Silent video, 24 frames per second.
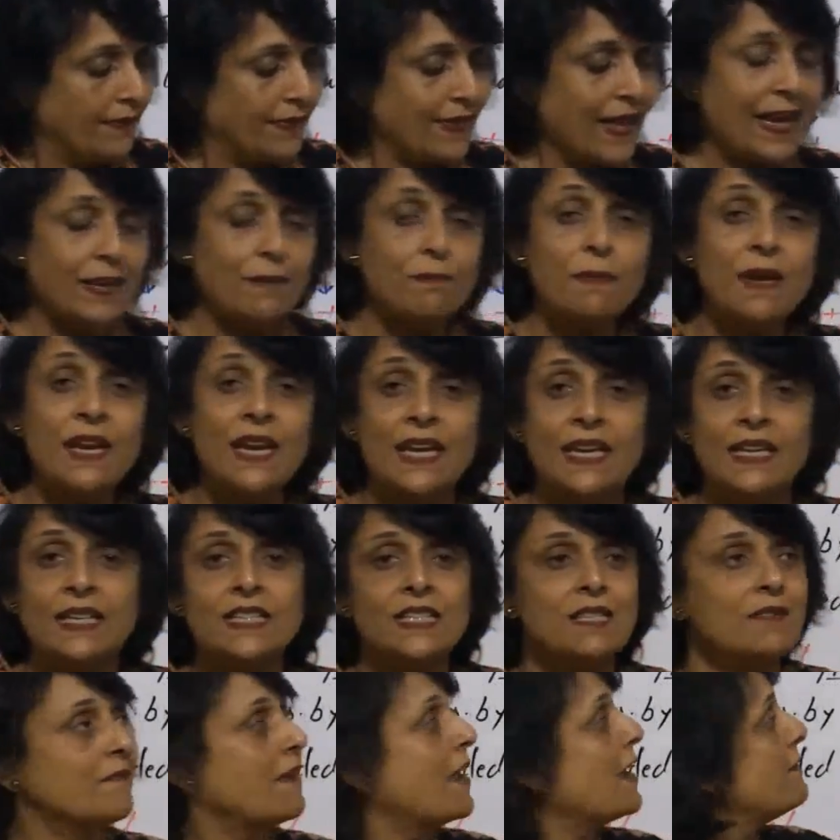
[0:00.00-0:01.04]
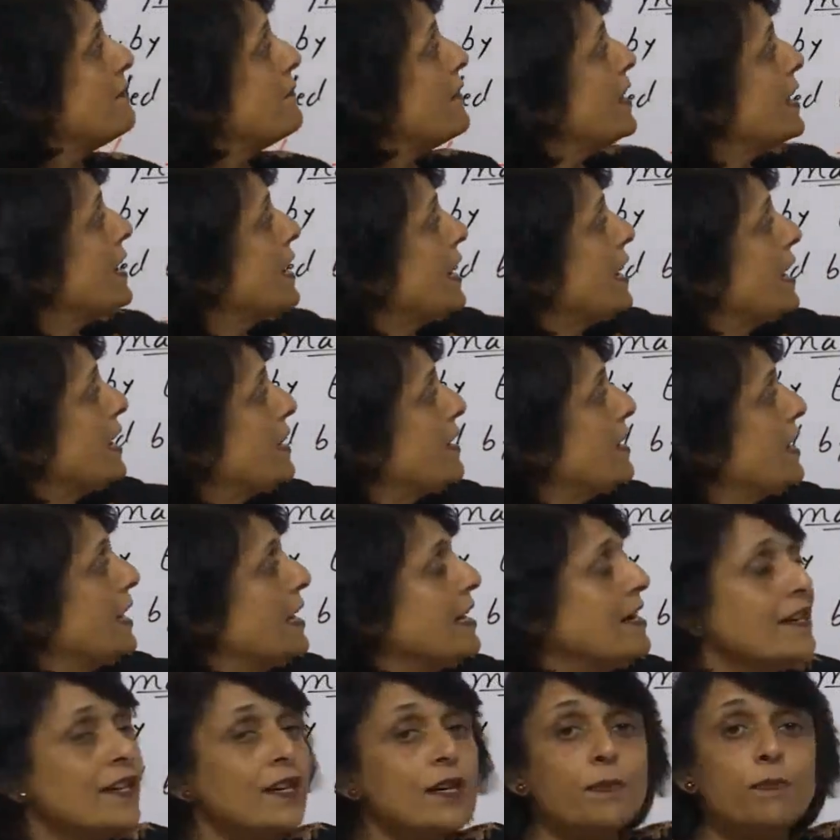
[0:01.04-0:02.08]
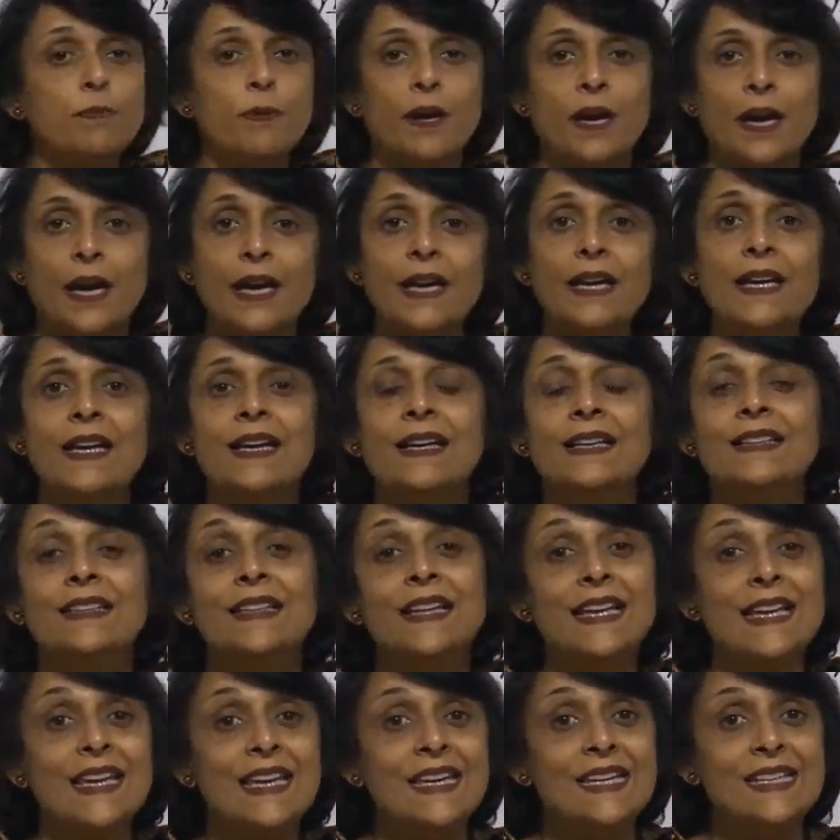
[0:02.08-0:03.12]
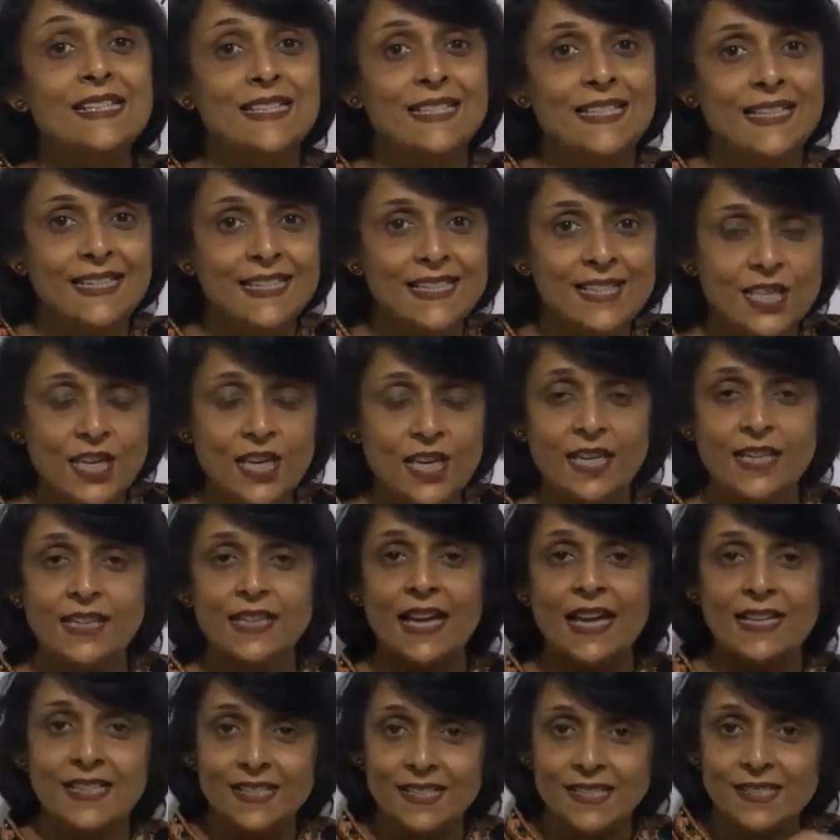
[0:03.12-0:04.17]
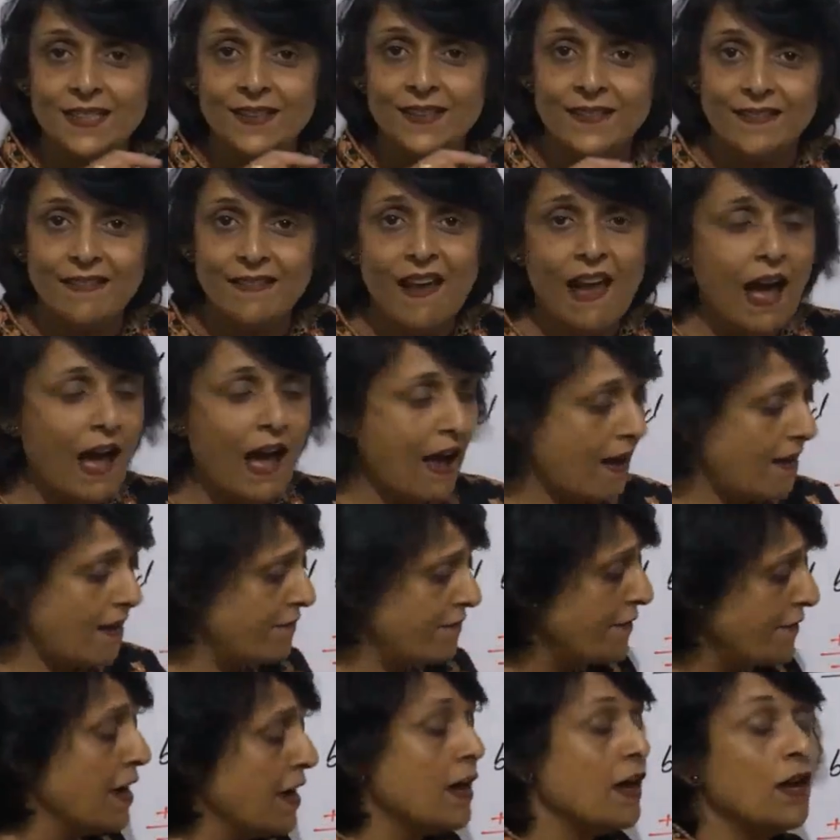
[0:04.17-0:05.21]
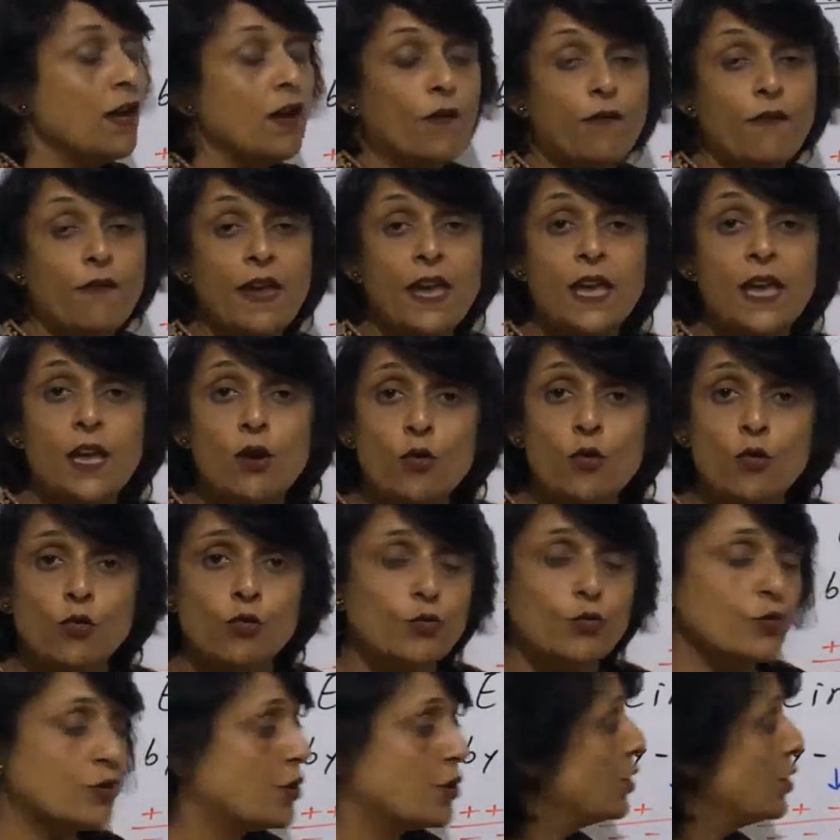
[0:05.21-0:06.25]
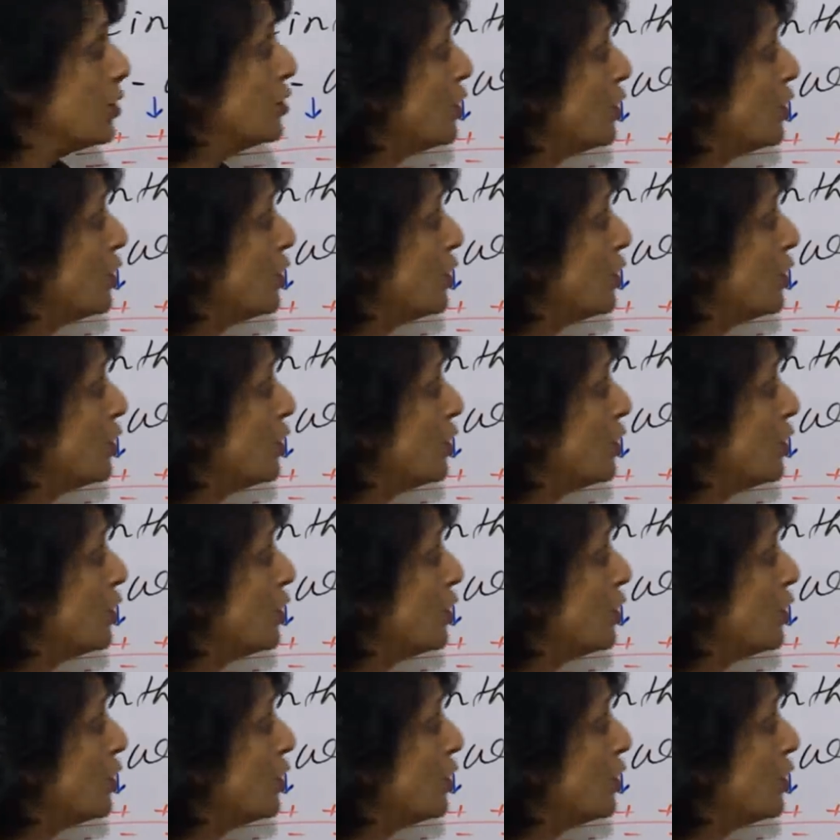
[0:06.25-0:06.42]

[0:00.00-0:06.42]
That means when we interpret the ECG, that is the graph, we use